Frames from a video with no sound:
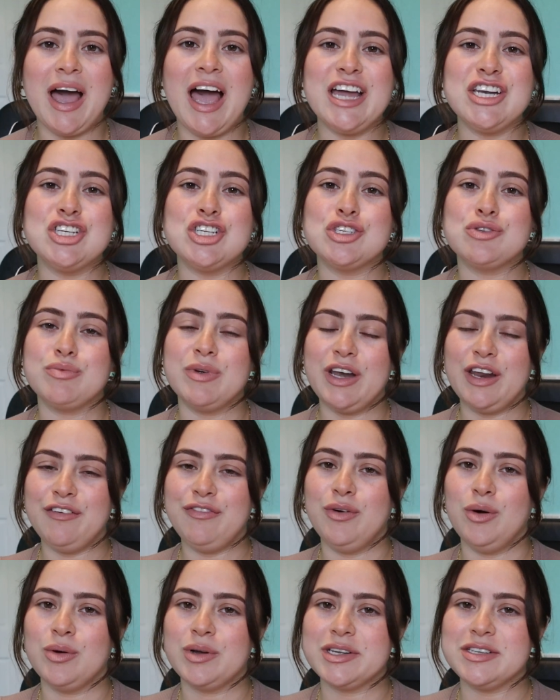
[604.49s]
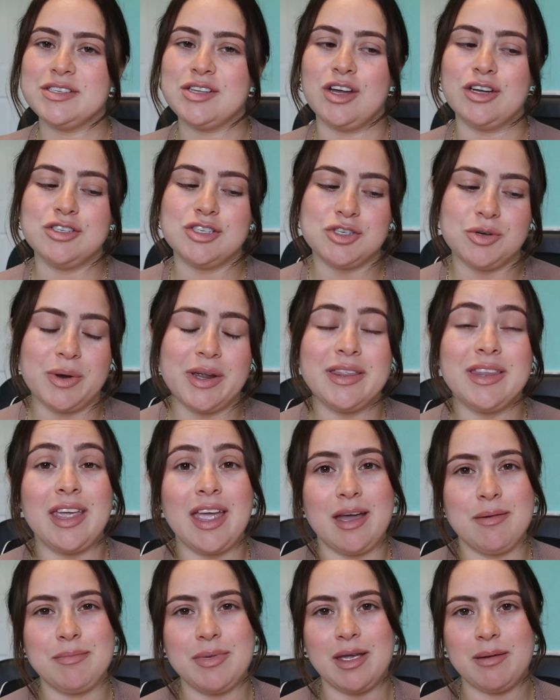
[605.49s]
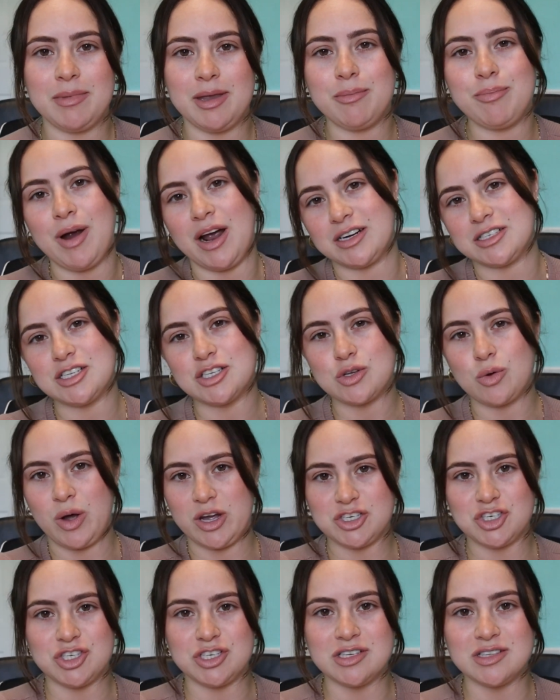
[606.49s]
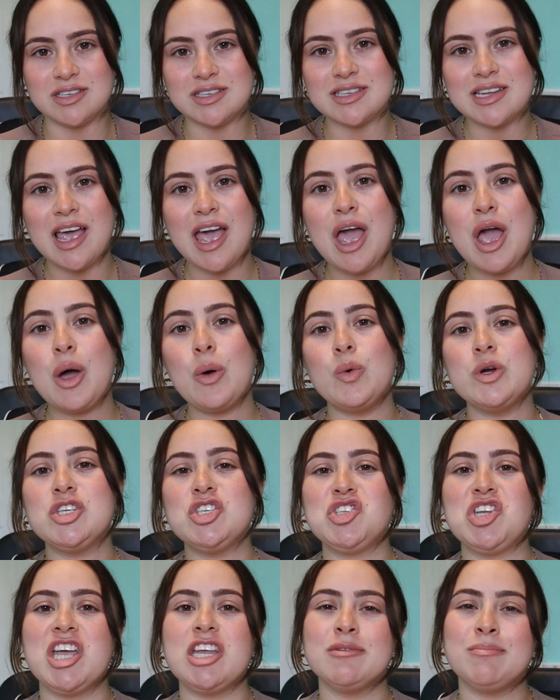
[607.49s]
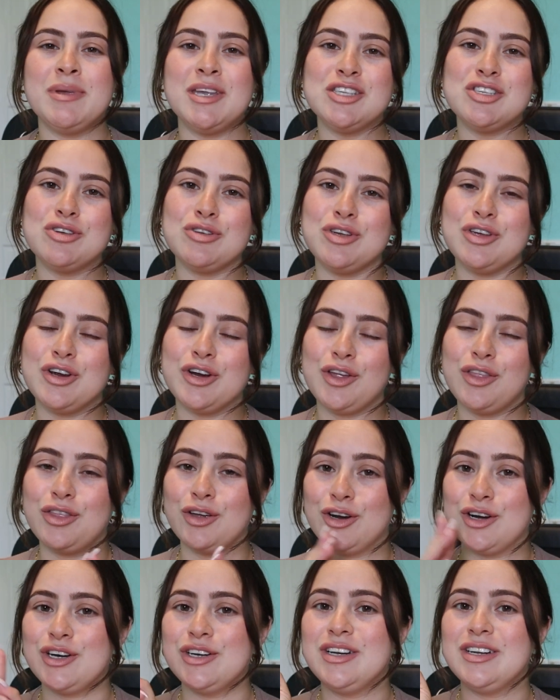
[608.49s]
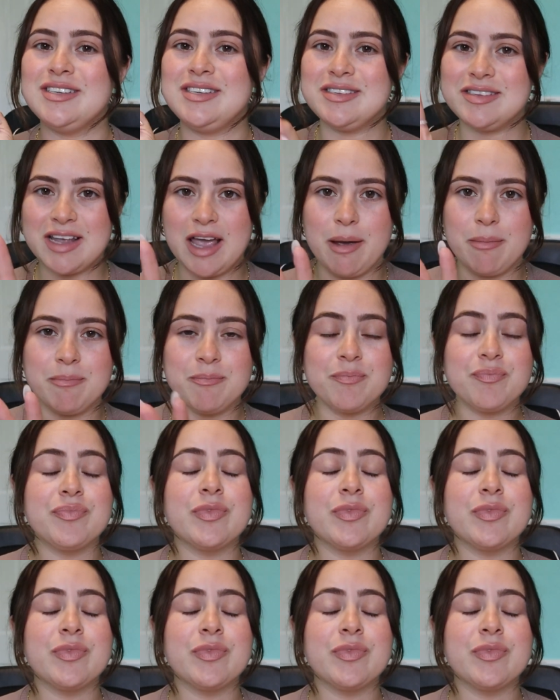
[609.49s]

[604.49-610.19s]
I just really focused on doing the NBME practice questions, which take me to your third step,